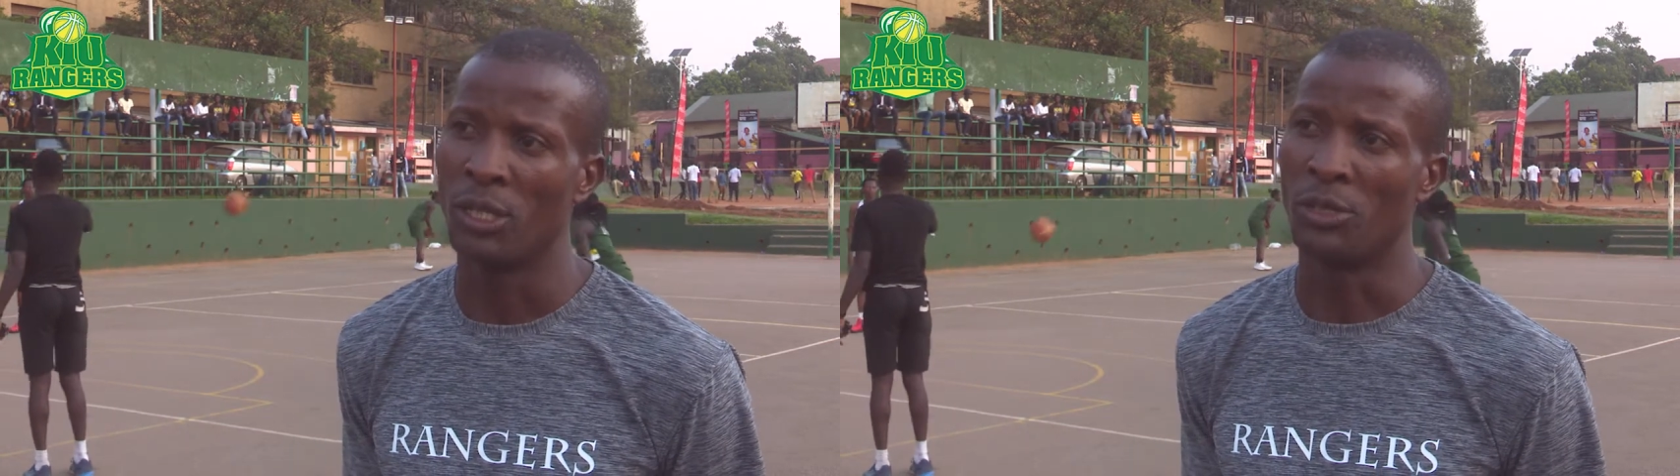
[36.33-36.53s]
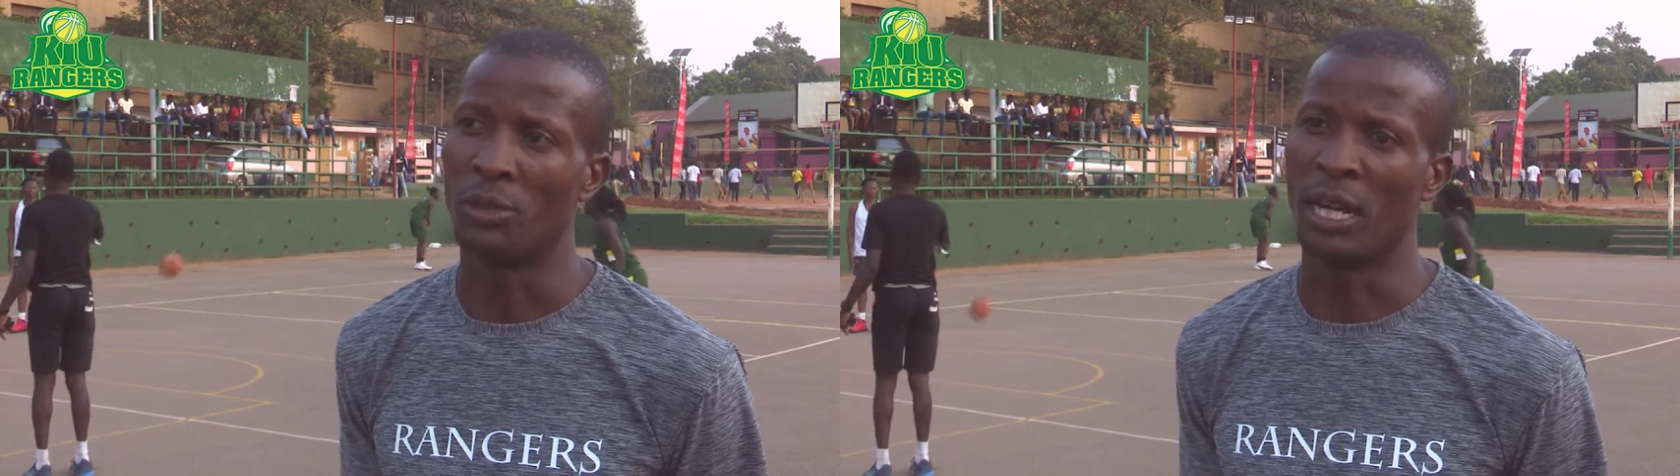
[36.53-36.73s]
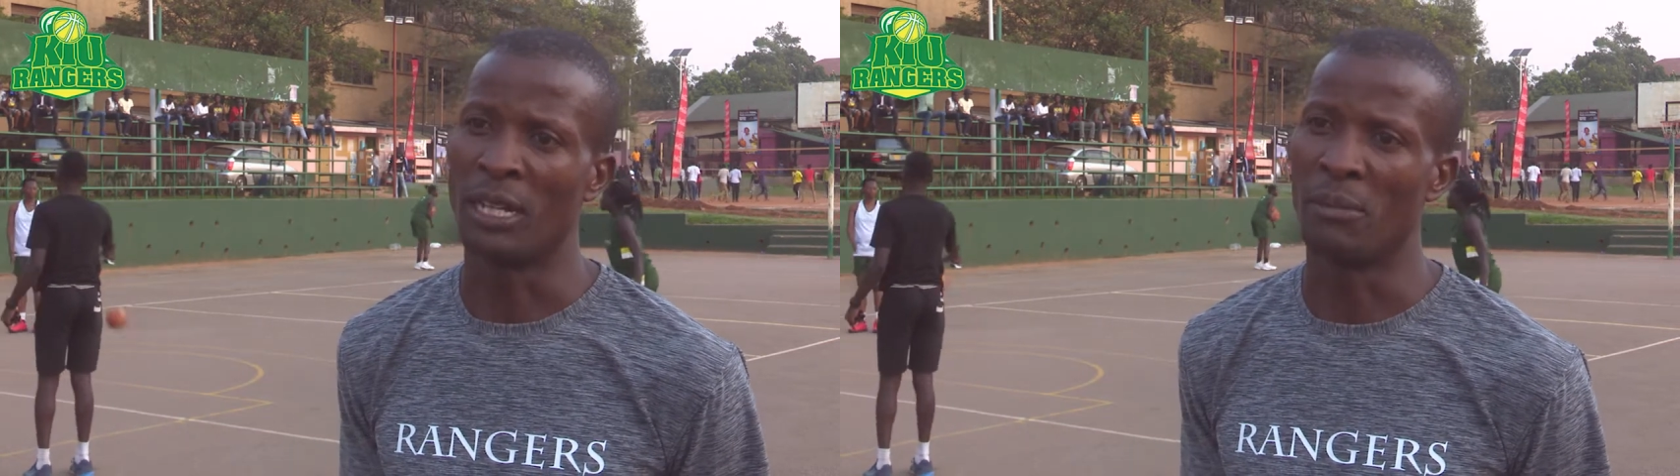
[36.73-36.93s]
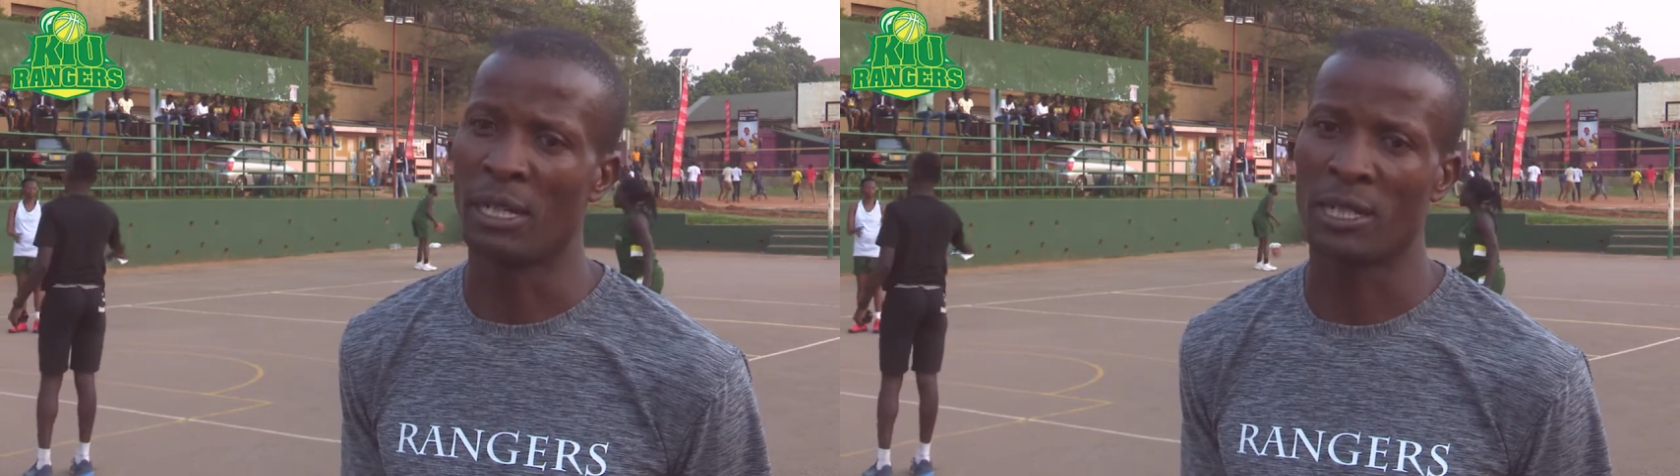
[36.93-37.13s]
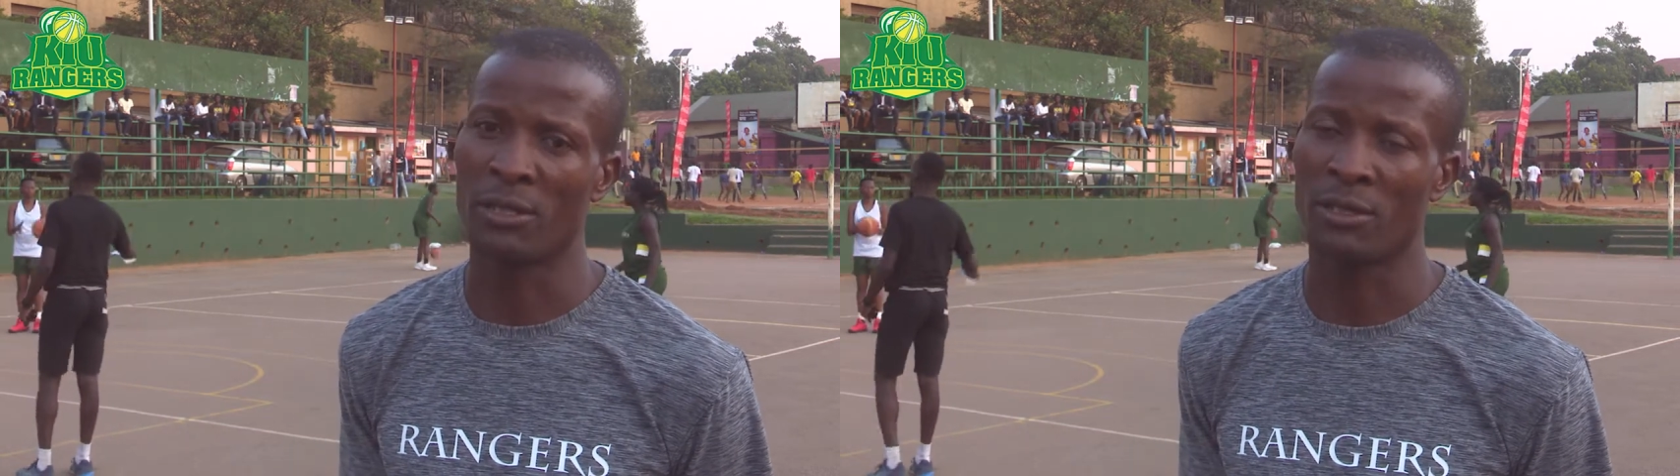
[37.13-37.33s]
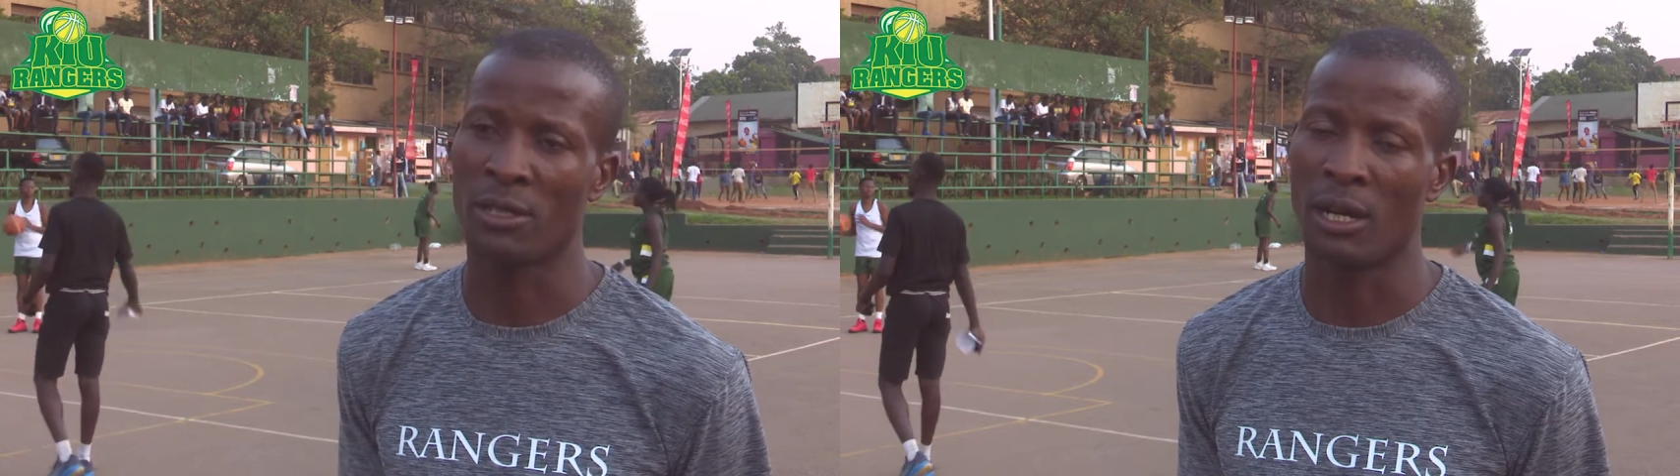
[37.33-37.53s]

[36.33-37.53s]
Uganda Martyrs,